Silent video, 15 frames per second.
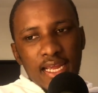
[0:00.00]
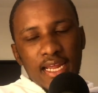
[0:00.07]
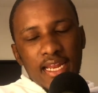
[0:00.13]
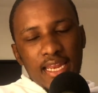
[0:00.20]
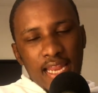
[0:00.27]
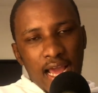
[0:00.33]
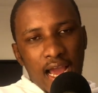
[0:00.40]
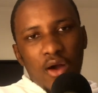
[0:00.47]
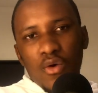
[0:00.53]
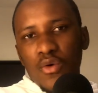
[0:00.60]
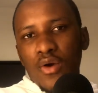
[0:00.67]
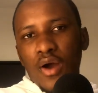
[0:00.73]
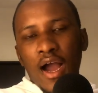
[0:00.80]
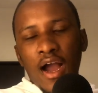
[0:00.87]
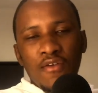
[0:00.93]
Now,
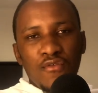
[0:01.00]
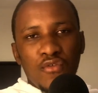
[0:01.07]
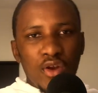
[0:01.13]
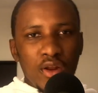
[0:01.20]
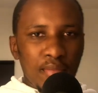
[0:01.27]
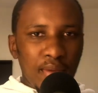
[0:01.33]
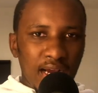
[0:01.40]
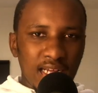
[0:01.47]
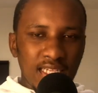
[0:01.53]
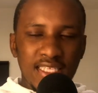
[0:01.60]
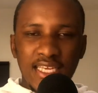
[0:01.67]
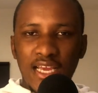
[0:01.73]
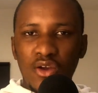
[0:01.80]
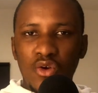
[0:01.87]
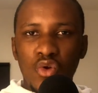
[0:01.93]
angifuni kube
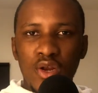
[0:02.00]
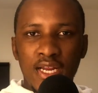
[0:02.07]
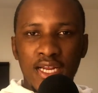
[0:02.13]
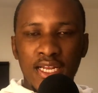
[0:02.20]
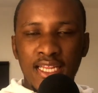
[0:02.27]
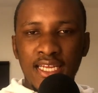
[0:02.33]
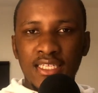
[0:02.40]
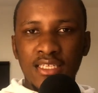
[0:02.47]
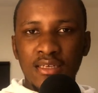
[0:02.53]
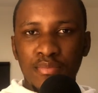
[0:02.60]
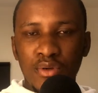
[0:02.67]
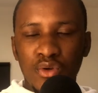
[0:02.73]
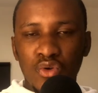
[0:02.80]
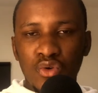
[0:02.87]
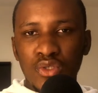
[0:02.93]
ngathi ngiyicontradictor
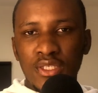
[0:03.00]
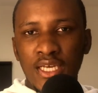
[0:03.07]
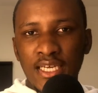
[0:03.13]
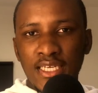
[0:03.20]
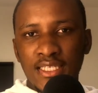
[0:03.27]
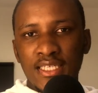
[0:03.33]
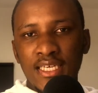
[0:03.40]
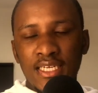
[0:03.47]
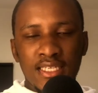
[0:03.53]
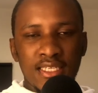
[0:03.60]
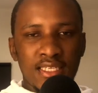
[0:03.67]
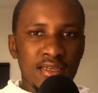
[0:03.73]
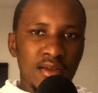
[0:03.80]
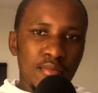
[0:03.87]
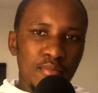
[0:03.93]
because I said
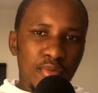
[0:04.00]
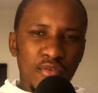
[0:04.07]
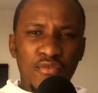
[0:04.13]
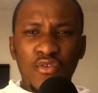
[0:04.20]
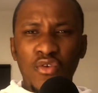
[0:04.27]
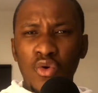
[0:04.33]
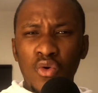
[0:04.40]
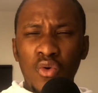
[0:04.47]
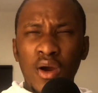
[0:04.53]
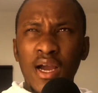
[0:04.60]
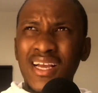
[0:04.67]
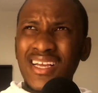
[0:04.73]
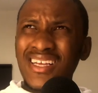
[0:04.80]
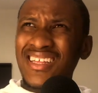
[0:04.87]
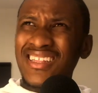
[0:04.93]
before,